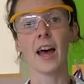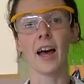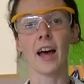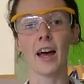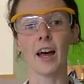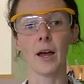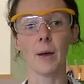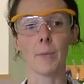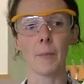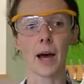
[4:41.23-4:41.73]

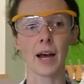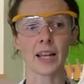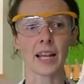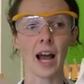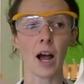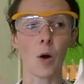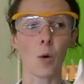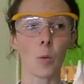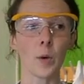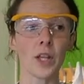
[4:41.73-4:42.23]
and
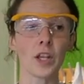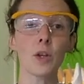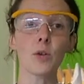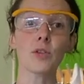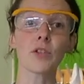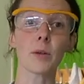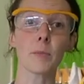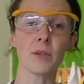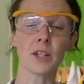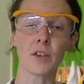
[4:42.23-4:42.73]
how we use
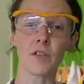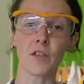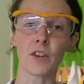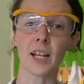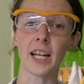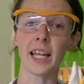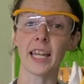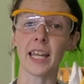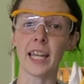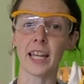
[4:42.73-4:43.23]
them
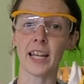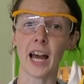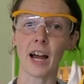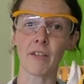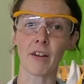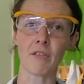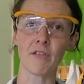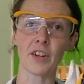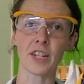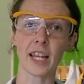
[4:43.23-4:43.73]
differently in our
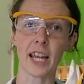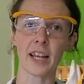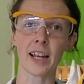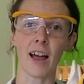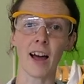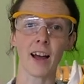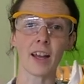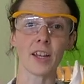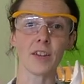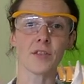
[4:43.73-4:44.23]
everyday
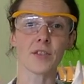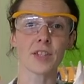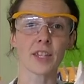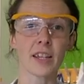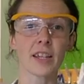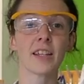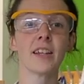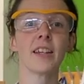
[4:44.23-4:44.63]
lives.